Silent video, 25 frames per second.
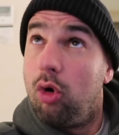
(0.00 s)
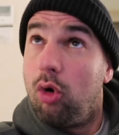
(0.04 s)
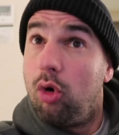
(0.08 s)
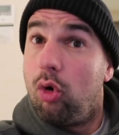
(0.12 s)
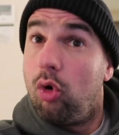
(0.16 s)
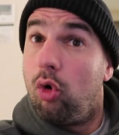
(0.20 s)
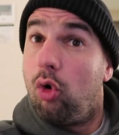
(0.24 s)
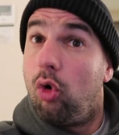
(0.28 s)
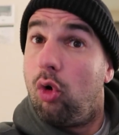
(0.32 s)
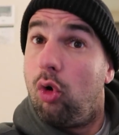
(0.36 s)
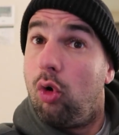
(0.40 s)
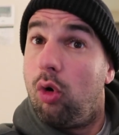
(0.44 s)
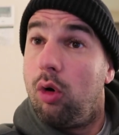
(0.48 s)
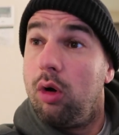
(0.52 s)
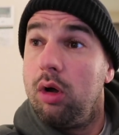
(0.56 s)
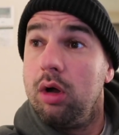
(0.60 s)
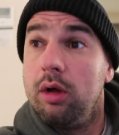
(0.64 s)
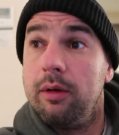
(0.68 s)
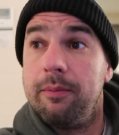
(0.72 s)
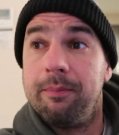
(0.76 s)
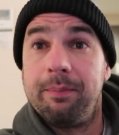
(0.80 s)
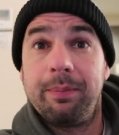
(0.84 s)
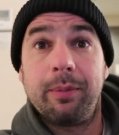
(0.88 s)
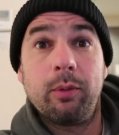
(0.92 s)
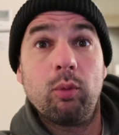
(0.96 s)
Or
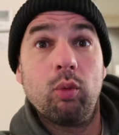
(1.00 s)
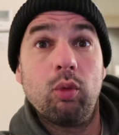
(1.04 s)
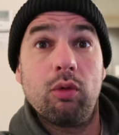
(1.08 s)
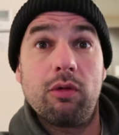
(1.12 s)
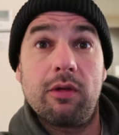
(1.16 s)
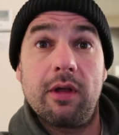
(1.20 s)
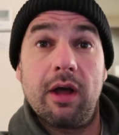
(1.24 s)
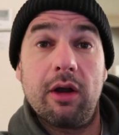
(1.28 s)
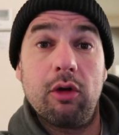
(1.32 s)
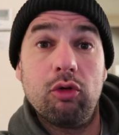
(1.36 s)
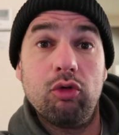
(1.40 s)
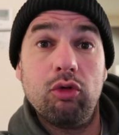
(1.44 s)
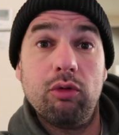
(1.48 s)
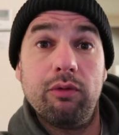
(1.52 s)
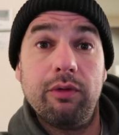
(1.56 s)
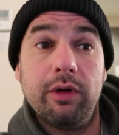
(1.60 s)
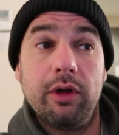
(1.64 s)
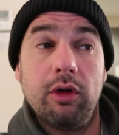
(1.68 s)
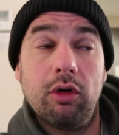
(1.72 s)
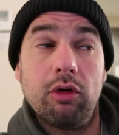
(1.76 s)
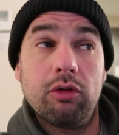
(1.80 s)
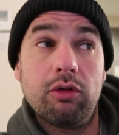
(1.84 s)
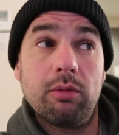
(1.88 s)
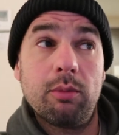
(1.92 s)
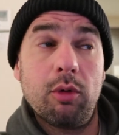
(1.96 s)
we'll start a new
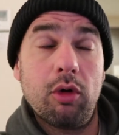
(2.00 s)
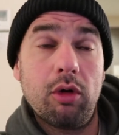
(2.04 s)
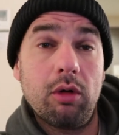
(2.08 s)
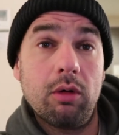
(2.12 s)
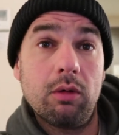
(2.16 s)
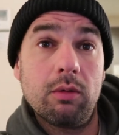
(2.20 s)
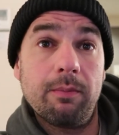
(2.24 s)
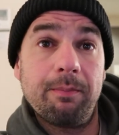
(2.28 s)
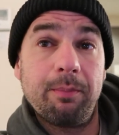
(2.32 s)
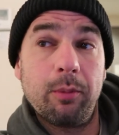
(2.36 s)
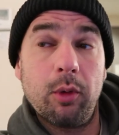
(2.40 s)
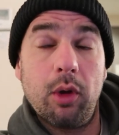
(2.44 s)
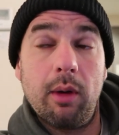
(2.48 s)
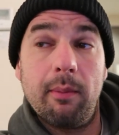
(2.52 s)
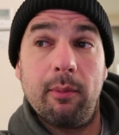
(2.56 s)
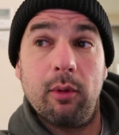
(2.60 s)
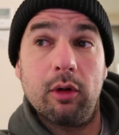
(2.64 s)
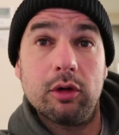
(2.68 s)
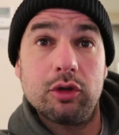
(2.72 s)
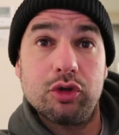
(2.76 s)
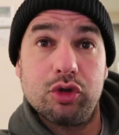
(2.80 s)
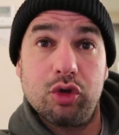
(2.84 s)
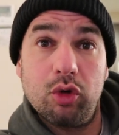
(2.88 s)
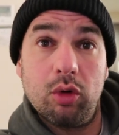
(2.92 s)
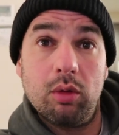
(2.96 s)
video tomorrow. I'm
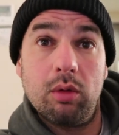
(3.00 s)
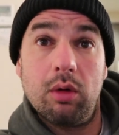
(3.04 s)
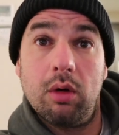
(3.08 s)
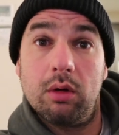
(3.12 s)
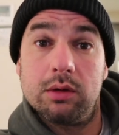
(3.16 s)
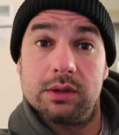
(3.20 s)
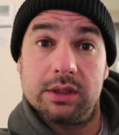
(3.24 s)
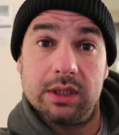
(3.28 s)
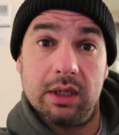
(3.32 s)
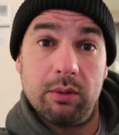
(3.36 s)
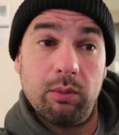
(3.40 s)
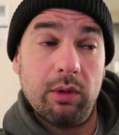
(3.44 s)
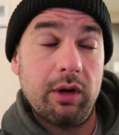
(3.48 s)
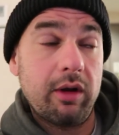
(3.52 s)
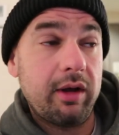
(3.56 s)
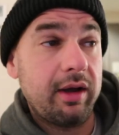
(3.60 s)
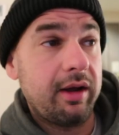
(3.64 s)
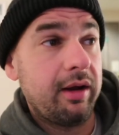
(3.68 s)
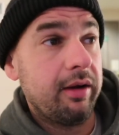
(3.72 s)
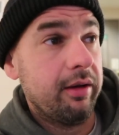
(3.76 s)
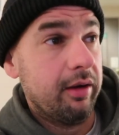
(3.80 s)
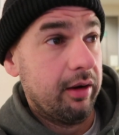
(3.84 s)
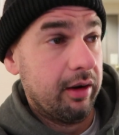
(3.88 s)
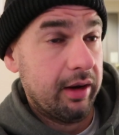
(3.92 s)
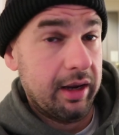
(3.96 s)
not sure. I'll see when I
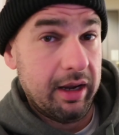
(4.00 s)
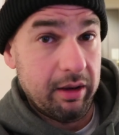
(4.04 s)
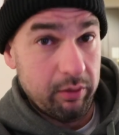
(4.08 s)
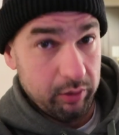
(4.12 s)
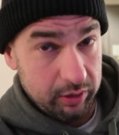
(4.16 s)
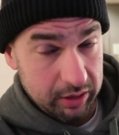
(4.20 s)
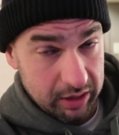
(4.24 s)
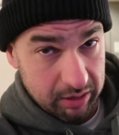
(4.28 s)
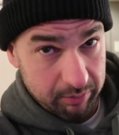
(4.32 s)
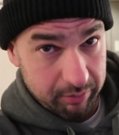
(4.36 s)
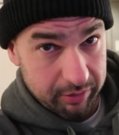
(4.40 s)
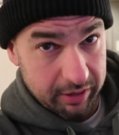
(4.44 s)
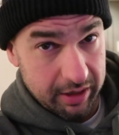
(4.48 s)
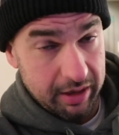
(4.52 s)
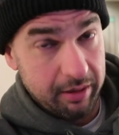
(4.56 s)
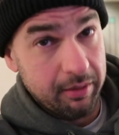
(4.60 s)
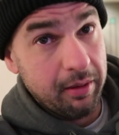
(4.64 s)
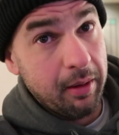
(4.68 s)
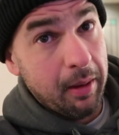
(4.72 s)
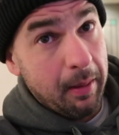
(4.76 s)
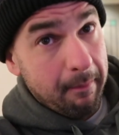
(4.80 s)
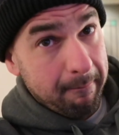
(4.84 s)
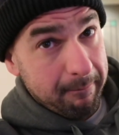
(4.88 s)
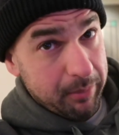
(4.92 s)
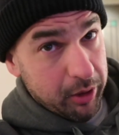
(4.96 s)
edit it how it comes out.
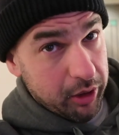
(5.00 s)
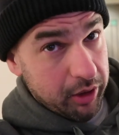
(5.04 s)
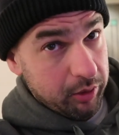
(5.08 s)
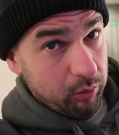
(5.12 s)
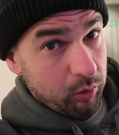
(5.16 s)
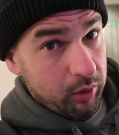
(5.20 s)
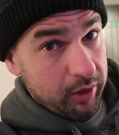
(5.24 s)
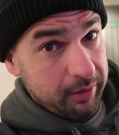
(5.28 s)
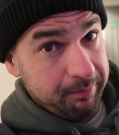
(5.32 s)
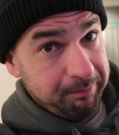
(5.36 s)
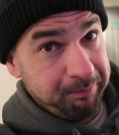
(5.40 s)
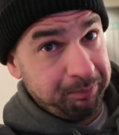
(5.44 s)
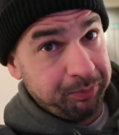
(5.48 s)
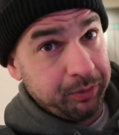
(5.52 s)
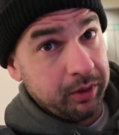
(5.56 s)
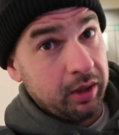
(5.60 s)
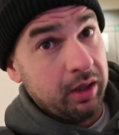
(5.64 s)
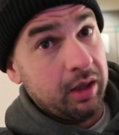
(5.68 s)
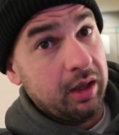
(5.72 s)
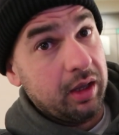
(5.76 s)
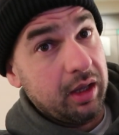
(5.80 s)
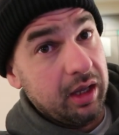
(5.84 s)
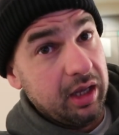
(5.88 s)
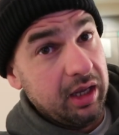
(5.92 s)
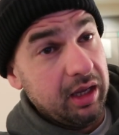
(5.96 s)
But anyway,
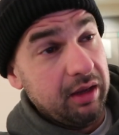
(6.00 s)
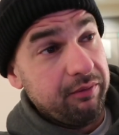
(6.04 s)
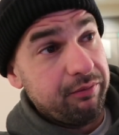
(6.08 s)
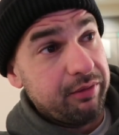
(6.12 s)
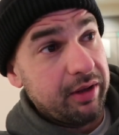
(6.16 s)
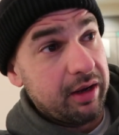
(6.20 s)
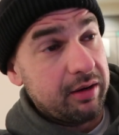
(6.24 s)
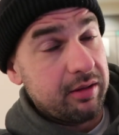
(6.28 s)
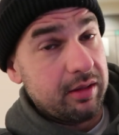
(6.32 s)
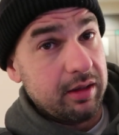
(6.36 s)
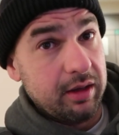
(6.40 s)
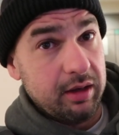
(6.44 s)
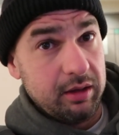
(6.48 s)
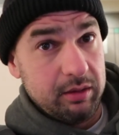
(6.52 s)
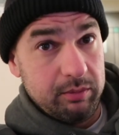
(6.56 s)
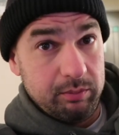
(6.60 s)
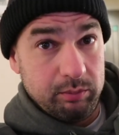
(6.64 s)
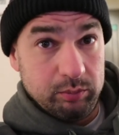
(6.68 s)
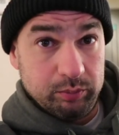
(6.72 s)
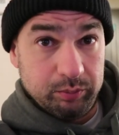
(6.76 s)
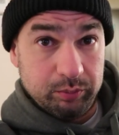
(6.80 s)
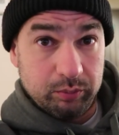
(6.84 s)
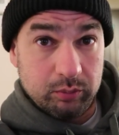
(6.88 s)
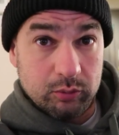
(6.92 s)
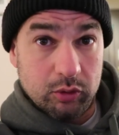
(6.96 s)
if that's it,
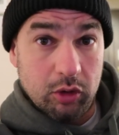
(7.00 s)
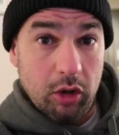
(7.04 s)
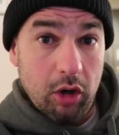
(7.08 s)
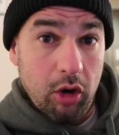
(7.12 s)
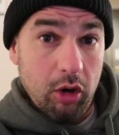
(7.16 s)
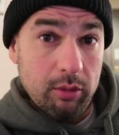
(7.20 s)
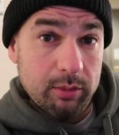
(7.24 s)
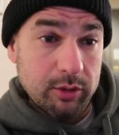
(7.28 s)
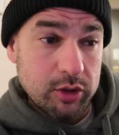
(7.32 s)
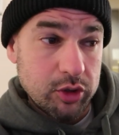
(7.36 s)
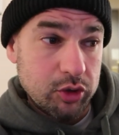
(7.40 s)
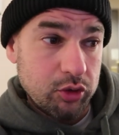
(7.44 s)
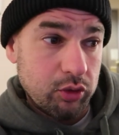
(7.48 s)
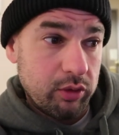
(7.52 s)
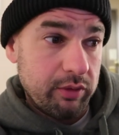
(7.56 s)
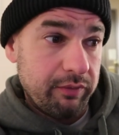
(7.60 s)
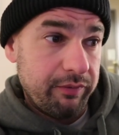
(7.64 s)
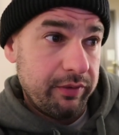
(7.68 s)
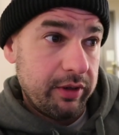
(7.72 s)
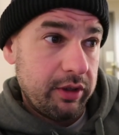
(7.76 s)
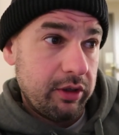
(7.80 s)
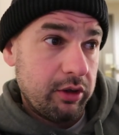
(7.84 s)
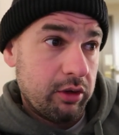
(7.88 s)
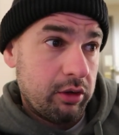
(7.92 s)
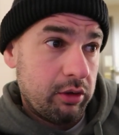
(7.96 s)
I hope you enjoyed the
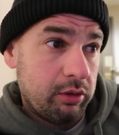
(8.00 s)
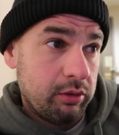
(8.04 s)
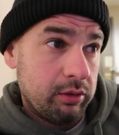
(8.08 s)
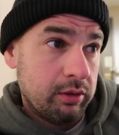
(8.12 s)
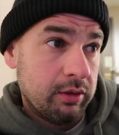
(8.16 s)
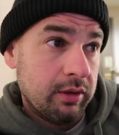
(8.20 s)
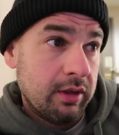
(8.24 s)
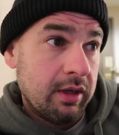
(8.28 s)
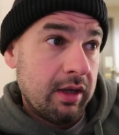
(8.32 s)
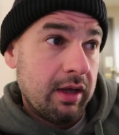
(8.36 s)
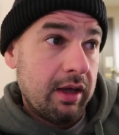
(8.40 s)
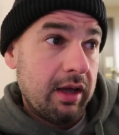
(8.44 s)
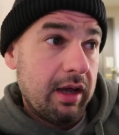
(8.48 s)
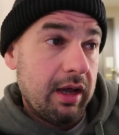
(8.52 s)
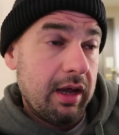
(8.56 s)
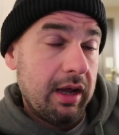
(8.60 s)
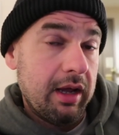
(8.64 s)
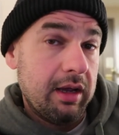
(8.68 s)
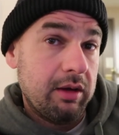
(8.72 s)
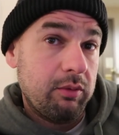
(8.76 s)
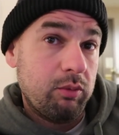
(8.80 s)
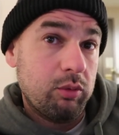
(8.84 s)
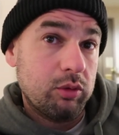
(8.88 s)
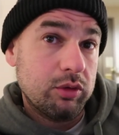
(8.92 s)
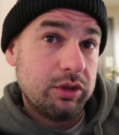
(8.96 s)
video
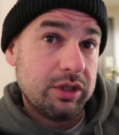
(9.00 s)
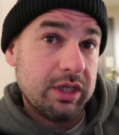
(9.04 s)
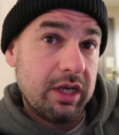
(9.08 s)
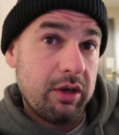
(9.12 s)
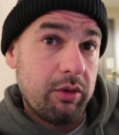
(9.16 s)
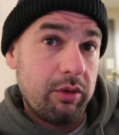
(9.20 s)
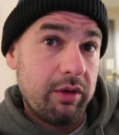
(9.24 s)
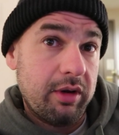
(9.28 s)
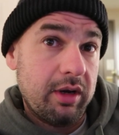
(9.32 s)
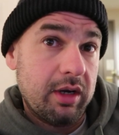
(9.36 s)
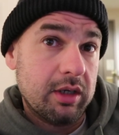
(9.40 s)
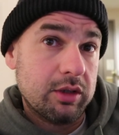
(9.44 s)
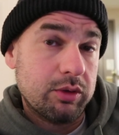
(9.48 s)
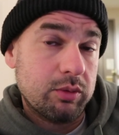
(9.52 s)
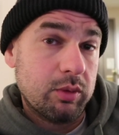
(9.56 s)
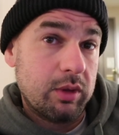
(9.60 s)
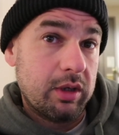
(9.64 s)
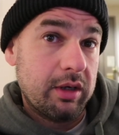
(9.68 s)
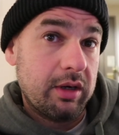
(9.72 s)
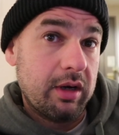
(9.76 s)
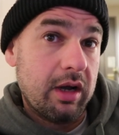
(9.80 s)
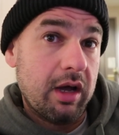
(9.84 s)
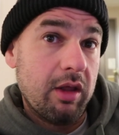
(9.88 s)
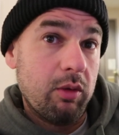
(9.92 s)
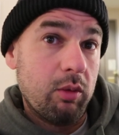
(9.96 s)
and we'll see you on the next
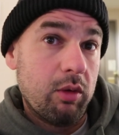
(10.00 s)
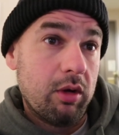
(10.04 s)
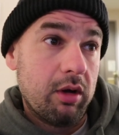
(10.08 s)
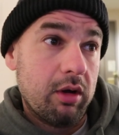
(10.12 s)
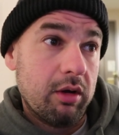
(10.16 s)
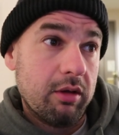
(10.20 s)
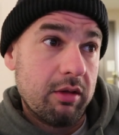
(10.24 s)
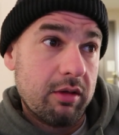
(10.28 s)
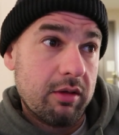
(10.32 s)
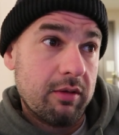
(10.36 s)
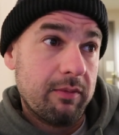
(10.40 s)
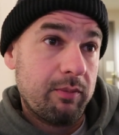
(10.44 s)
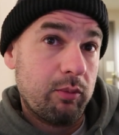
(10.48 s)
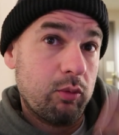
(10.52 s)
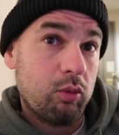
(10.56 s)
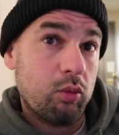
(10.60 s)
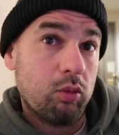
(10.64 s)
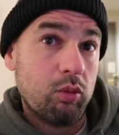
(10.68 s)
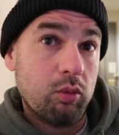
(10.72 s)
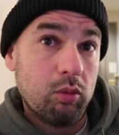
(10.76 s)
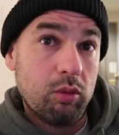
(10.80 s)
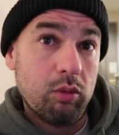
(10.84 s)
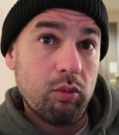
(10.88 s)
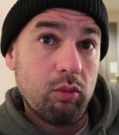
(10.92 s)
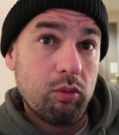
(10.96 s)
one. Otherwise,
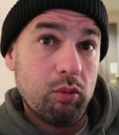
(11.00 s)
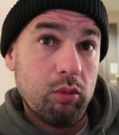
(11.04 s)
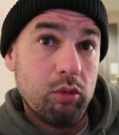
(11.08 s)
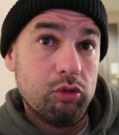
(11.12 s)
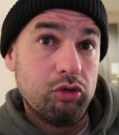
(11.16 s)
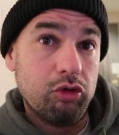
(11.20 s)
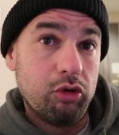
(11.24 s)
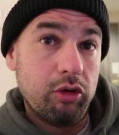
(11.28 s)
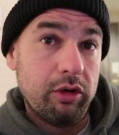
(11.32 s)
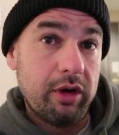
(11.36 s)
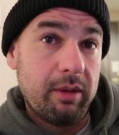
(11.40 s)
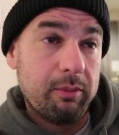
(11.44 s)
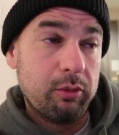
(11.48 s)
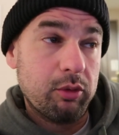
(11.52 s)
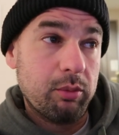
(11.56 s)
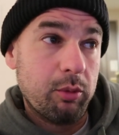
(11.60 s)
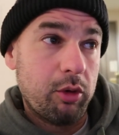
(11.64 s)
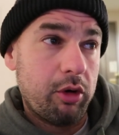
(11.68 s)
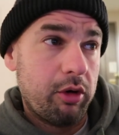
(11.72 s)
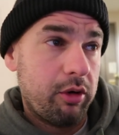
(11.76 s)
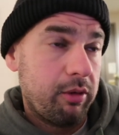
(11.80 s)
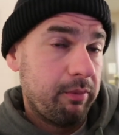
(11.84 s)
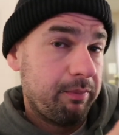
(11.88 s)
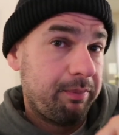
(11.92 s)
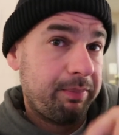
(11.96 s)
we'll join up
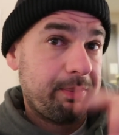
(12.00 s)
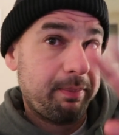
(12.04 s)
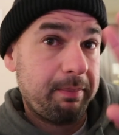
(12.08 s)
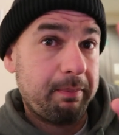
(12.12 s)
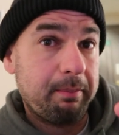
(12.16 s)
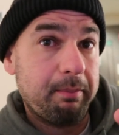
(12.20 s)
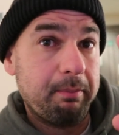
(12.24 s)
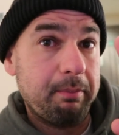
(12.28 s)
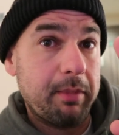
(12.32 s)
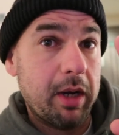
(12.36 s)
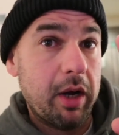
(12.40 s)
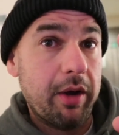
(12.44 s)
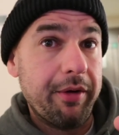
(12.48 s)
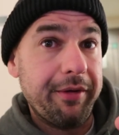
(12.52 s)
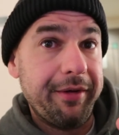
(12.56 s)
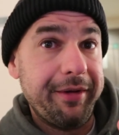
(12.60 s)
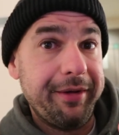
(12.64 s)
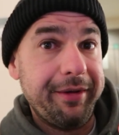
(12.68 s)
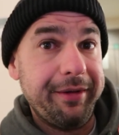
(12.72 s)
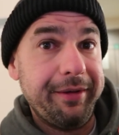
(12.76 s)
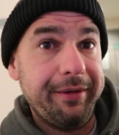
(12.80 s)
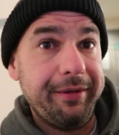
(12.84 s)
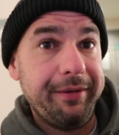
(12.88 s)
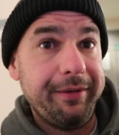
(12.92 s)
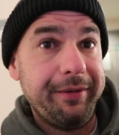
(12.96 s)
tomorrow. Bye.
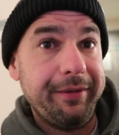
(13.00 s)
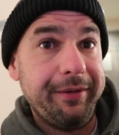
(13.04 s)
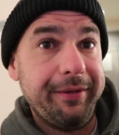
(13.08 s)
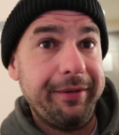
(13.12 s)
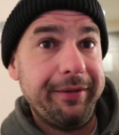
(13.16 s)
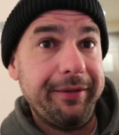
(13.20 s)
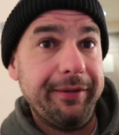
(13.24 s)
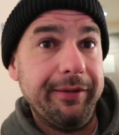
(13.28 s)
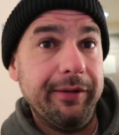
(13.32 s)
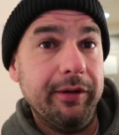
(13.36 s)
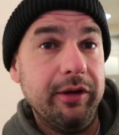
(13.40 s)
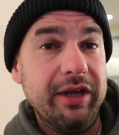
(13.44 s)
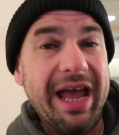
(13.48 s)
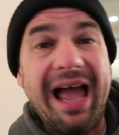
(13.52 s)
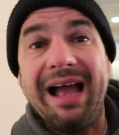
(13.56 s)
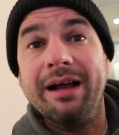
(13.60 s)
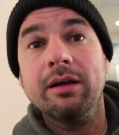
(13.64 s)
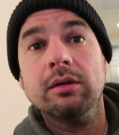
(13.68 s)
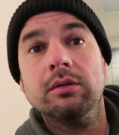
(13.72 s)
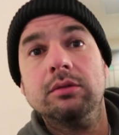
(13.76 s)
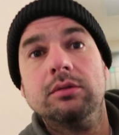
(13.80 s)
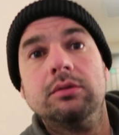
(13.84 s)
Yeah.